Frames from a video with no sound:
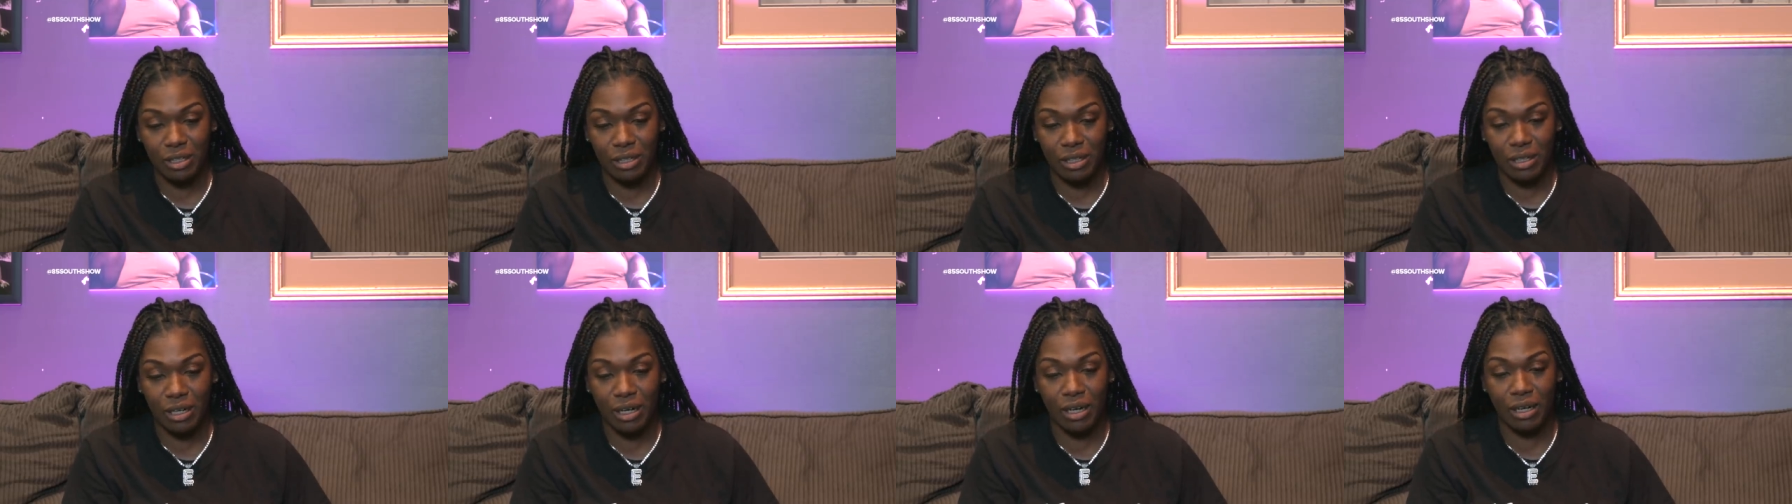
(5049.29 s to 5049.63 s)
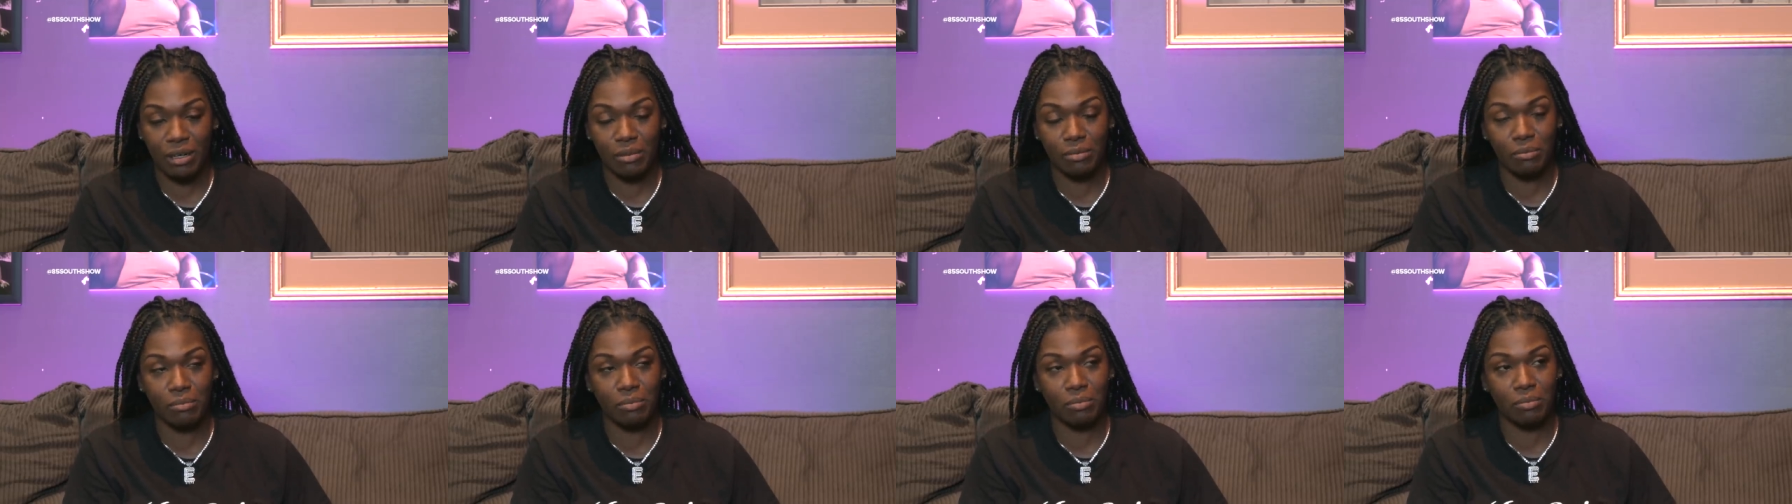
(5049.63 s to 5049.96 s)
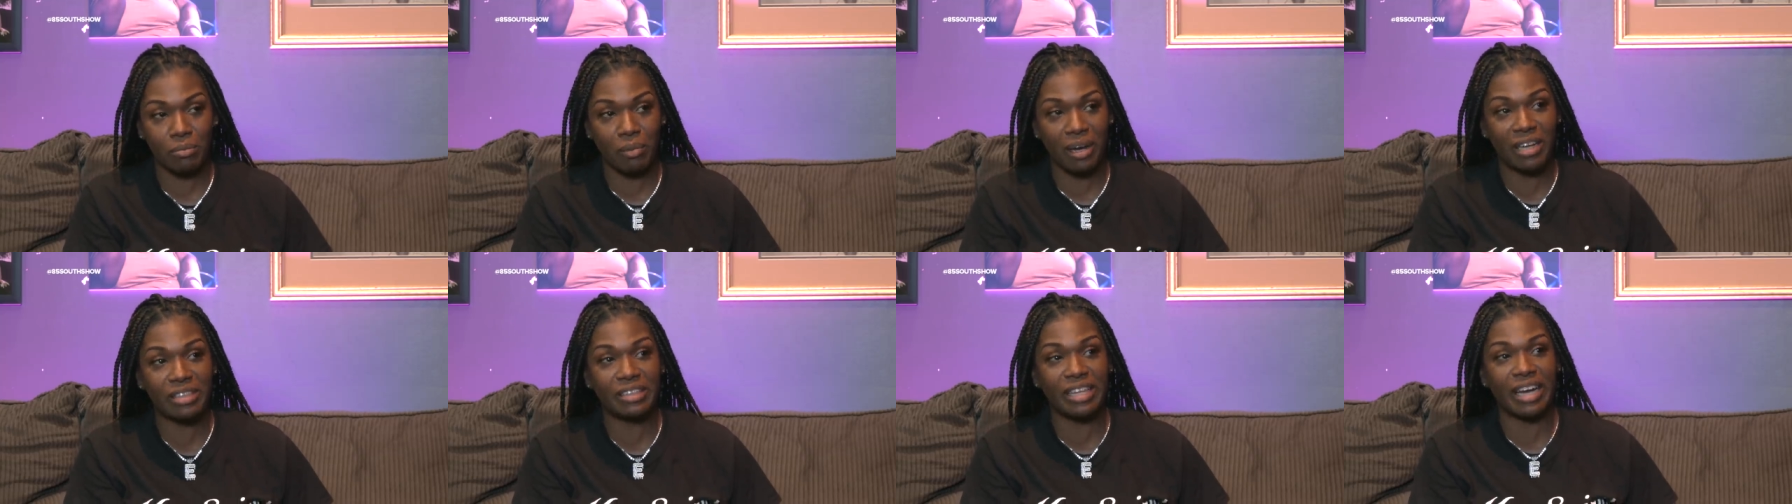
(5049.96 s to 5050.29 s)
and this another
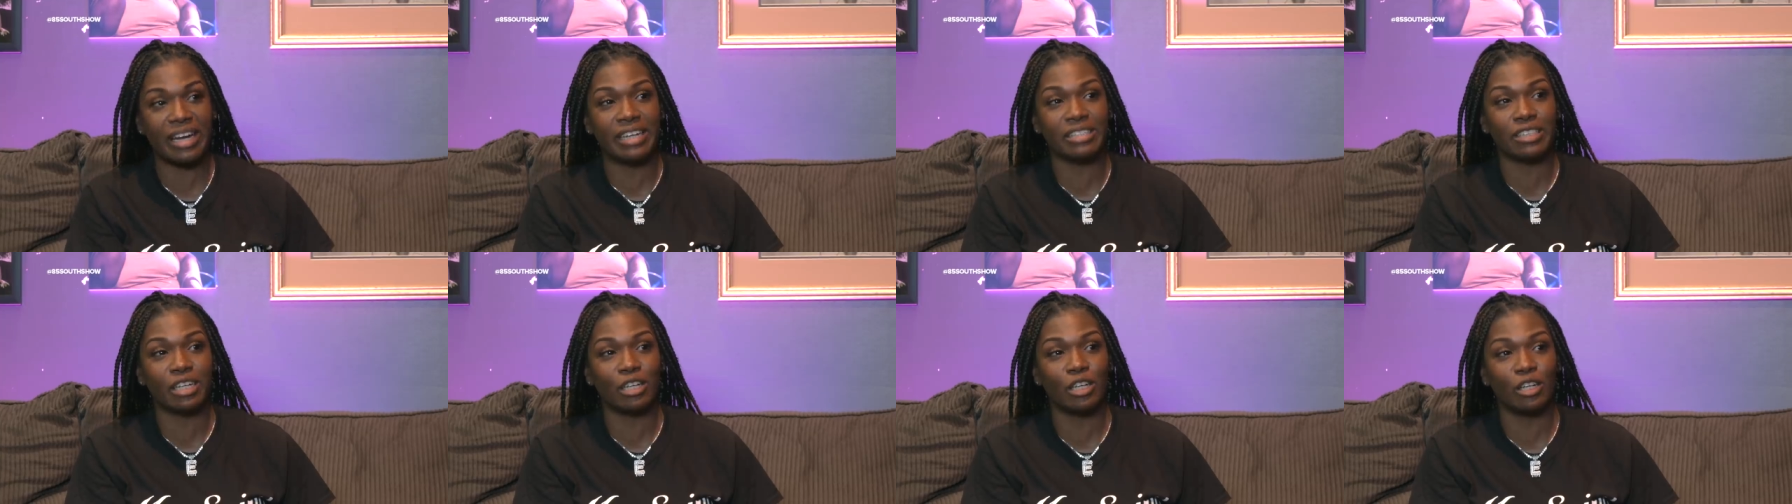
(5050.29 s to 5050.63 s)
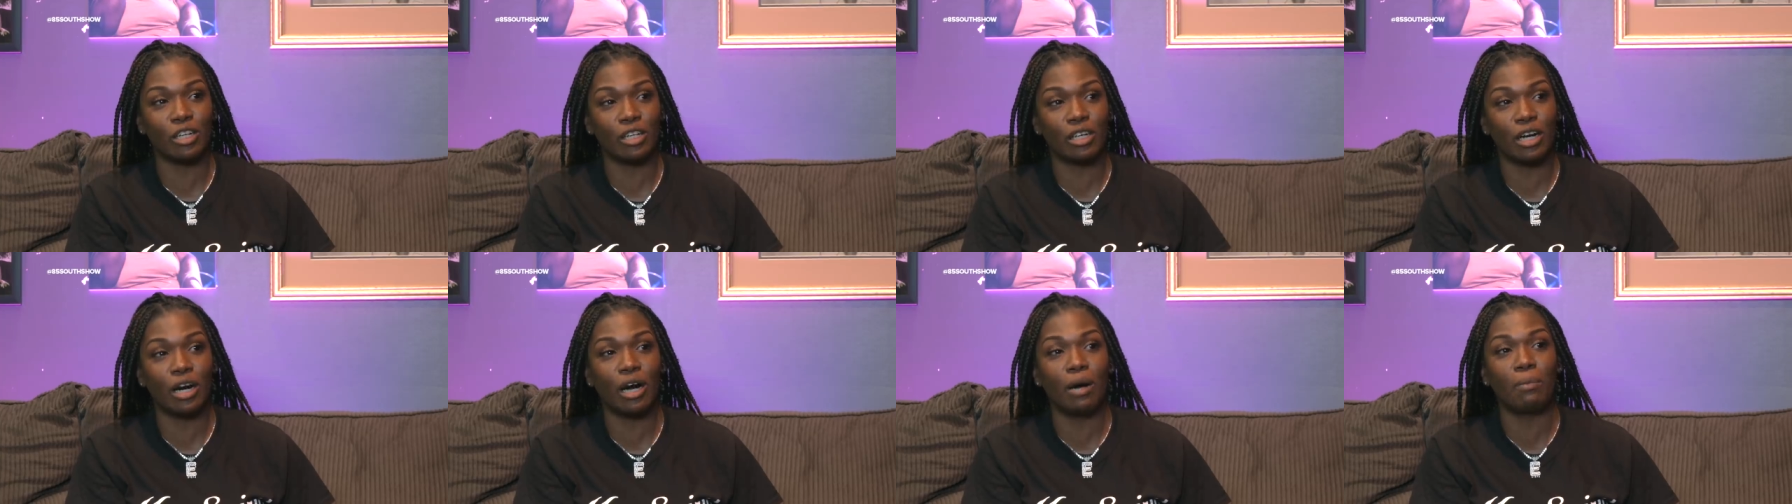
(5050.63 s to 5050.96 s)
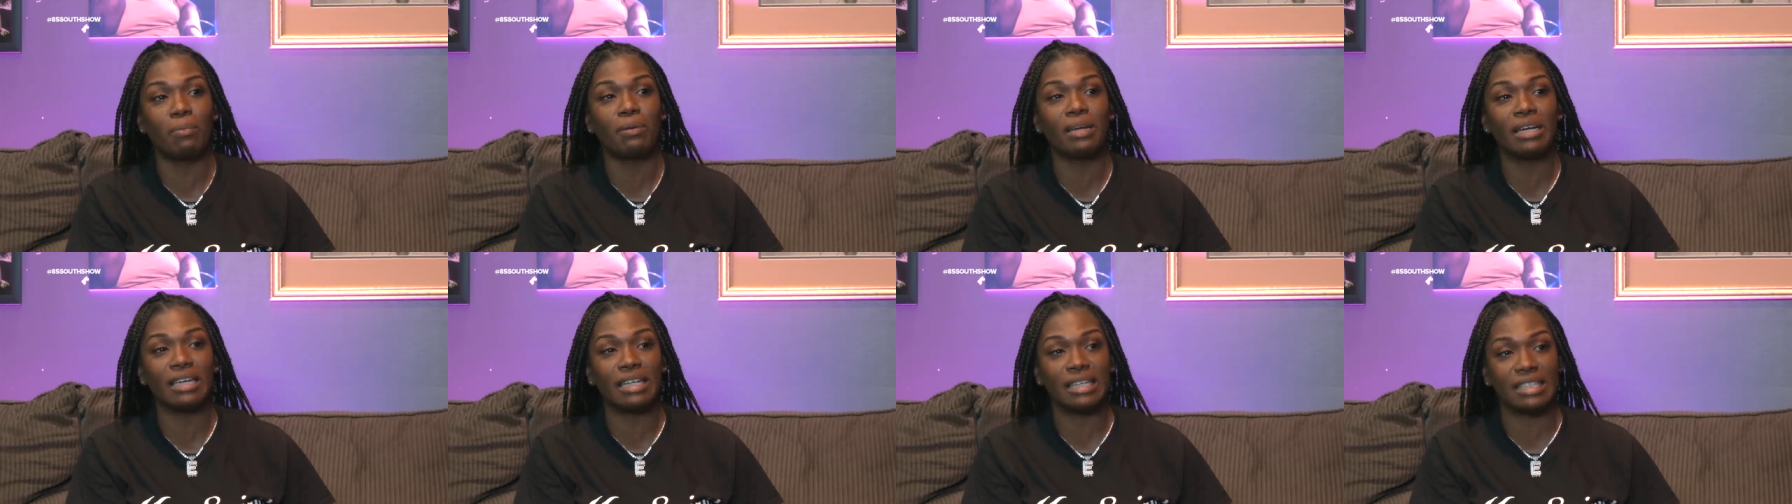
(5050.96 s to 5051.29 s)
make thing things a little
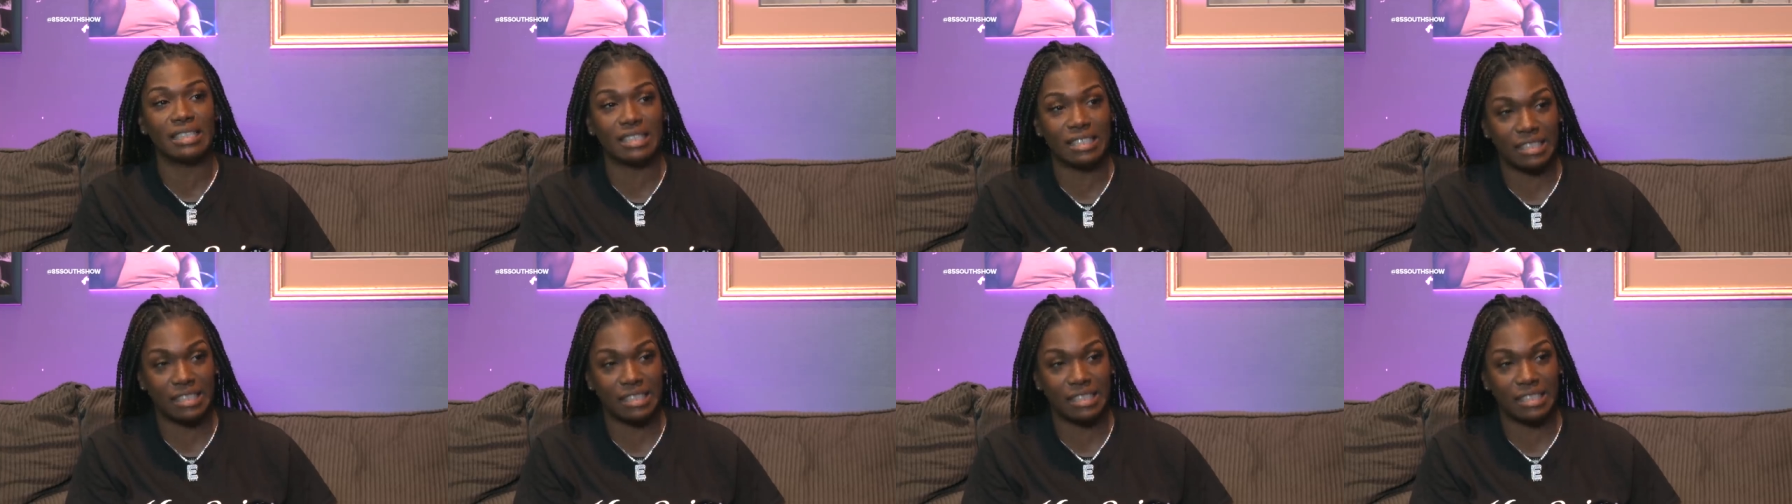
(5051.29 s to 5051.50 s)
complex.